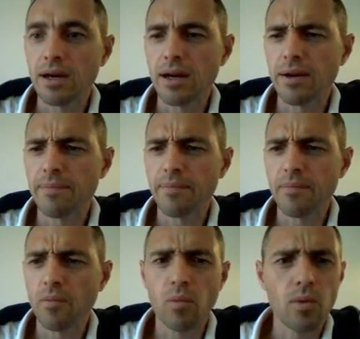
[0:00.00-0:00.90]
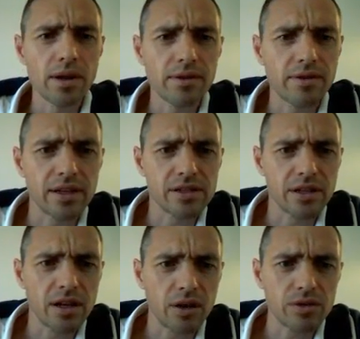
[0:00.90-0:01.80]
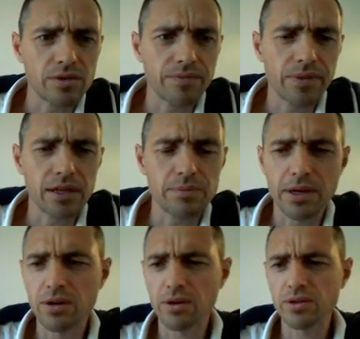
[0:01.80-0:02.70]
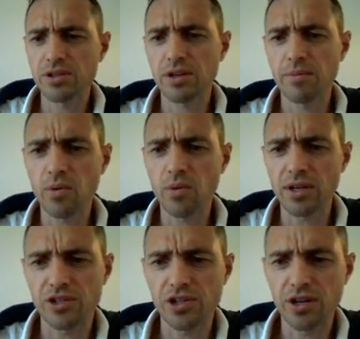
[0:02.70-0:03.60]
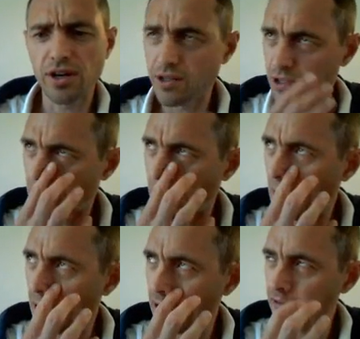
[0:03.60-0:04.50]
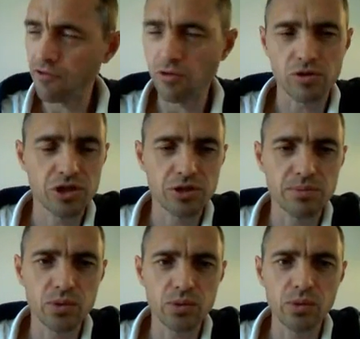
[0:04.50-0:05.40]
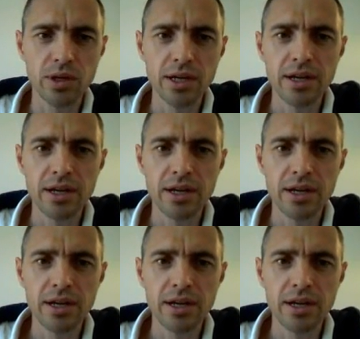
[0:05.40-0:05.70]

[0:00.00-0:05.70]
Um, one other thing to note is because some wallets charge uh, for small